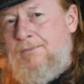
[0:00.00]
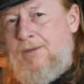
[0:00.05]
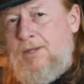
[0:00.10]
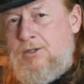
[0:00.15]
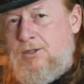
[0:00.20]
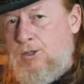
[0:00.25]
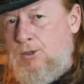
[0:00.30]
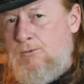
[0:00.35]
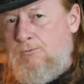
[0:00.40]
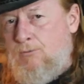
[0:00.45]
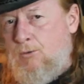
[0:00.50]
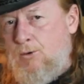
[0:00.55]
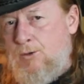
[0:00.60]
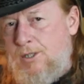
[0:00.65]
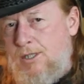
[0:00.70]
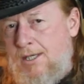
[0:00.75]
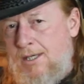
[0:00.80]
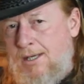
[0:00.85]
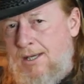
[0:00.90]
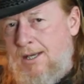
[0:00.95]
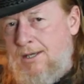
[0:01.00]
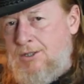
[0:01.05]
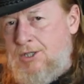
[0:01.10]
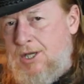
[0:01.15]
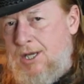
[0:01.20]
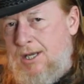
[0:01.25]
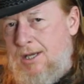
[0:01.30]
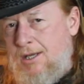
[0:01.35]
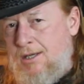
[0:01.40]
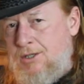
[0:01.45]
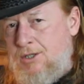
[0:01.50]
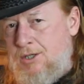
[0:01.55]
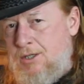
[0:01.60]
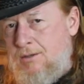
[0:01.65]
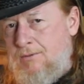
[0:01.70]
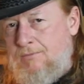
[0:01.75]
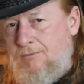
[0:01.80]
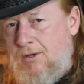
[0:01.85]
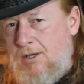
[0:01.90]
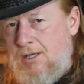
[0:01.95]
2 14-ounce cans
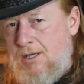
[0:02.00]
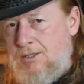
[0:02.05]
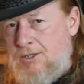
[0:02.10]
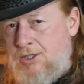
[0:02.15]
of